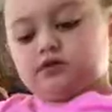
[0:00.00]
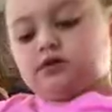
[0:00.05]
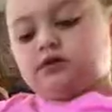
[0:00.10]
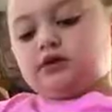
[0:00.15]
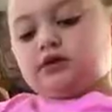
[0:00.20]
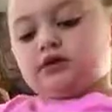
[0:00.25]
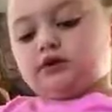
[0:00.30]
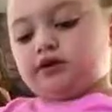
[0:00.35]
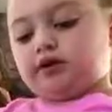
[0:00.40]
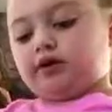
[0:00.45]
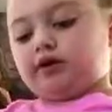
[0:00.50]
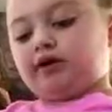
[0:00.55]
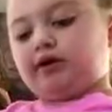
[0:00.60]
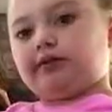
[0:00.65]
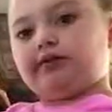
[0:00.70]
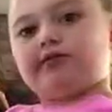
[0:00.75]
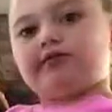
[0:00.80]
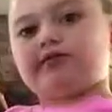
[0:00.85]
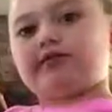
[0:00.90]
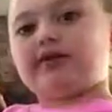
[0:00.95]
But
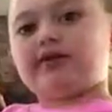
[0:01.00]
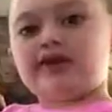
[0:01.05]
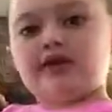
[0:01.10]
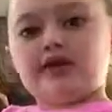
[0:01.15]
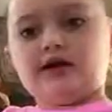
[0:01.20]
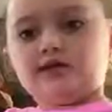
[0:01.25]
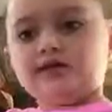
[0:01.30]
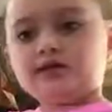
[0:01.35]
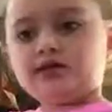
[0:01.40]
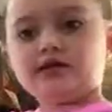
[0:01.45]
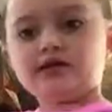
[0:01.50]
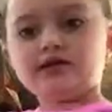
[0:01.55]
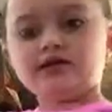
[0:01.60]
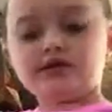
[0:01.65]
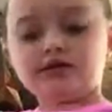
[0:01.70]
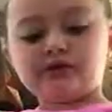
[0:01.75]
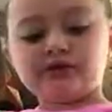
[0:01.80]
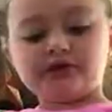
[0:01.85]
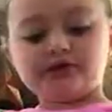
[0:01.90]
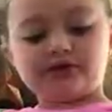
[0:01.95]
I'm going to
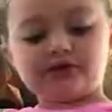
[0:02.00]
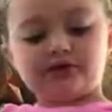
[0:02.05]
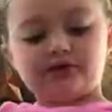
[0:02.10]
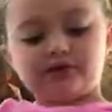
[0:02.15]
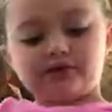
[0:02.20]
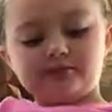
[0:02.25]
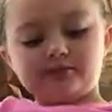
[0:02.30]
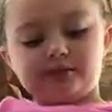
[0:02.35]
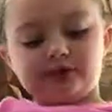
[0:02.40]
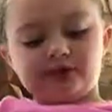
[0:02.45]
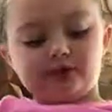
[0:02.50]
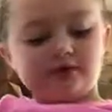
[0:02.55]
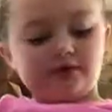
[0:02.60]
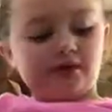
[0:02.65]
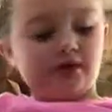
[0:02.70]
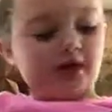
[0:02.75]
do it at the same time.